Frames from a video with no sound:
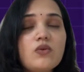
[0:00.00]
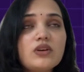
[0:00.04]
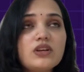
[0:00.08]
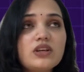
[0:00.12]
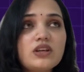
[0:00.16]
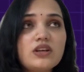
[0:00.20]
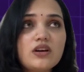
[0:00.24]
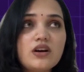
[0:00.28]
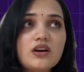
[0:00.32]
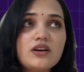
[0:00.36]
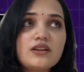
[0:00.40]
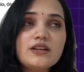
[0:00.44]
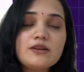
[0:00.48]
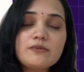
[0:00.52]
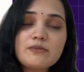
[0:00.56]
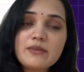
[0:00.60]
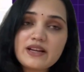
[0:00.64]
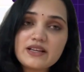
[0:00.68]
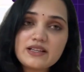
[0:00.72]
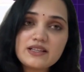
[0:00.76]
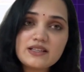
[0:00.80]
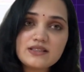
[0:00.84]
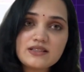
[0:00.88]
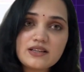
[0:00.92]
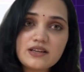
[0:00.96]
here in
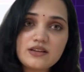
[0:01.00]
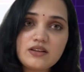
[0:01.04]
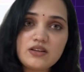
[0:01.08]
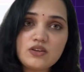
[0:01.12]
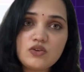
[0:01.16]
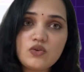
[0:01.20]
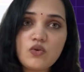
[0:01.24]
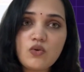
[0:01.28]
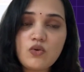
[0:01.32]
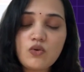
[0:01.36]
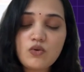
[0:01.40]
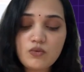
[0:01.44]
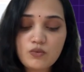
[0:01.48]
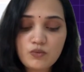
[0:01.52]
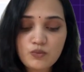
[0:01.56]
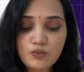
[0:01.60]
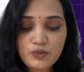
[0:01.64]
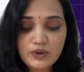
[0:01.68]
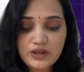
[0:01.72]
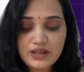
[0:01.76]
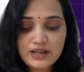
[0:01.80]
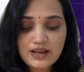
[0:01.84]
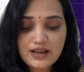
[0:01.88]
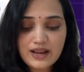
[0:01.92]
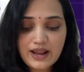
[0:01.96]
Medi Study Go,
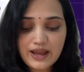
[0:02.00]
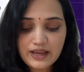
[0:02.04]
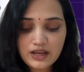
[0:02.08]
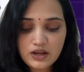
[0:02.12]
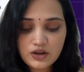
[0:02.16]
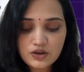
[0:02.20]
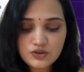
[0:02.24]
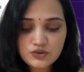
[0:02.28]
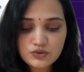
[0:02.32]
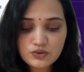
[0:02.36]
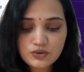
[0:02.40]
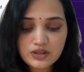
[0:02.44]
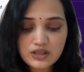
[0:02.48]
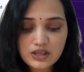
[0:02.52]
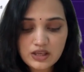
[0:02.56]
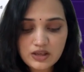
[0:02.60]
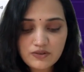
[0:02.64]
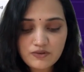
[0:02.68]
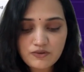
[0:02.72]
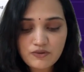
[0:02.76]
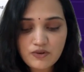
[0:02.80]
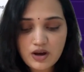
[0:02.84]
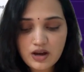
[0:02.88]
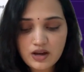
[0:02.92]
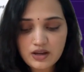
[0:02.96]
we like to
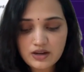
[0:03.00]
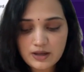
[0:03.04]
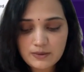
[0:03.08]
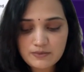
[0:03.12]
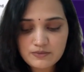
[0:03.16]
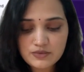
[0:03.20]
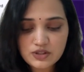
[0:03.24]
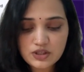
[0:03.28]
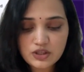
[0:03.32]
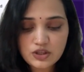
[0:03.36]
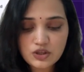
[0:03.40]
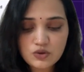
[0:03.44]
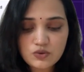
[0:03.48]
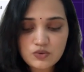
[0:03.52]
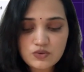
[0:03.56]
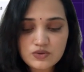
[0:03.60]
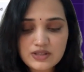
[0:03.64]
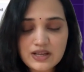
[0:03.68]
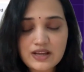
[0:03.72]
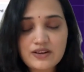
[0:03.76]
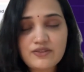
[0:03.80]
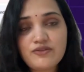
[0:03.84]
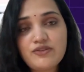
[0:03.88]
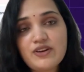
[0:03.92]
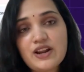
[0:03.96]
give our MCQs
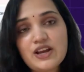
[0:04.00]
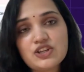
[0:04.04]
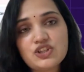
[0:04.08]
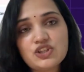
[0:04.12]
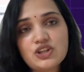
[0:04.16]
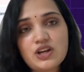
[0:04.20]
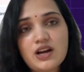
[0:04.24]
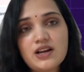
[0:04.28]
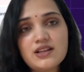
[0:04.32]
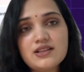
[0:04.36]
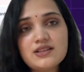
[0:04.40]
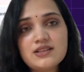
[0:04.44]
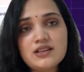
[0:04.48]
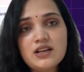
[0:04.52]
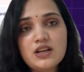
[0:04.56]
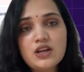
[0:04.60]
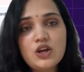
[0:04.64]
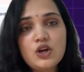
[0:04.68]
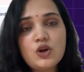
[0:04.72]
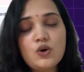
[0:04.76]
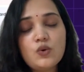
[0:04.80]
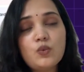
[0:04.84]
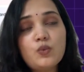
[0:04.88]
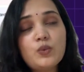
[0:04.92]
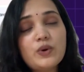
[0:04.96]
and flashcards
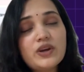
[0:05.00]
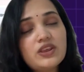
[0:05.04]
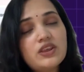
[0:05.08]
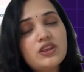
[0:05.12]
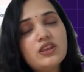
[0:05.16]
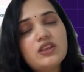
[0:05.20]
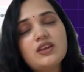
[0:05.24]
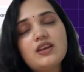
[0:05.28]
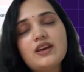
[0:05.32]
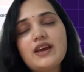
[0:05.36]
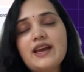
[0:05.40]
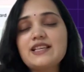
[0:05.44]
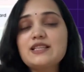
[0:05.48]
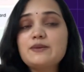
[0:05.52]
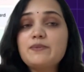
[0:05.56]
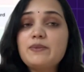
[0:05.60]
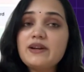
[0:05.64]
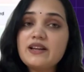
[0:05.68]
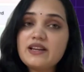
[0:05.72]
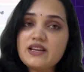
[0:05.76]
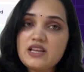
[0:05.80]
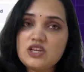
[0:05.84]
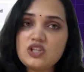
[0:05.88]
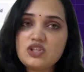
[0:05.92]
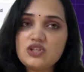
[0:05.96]
with
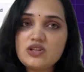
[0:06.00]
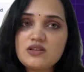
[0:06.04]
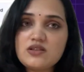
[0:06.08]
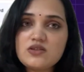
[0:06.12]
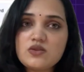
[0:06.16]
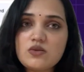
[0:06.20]
explanations